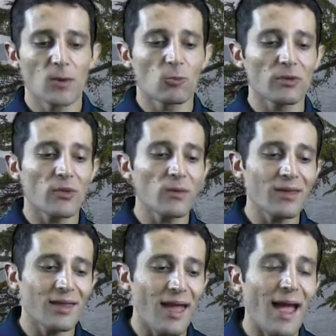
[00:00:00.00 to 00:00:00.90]
We're
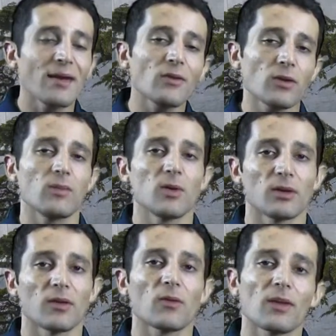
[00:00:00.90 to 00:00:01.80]
doing it as a
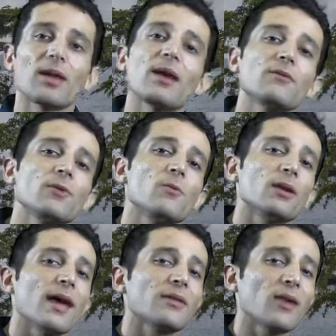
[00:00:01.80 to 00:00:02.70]
community so that
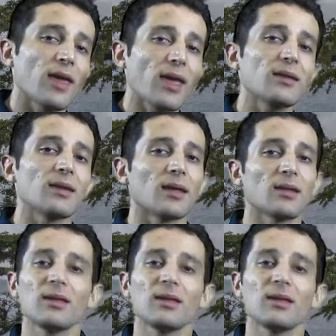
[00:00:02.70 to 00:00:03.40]
everyone has a hand in it.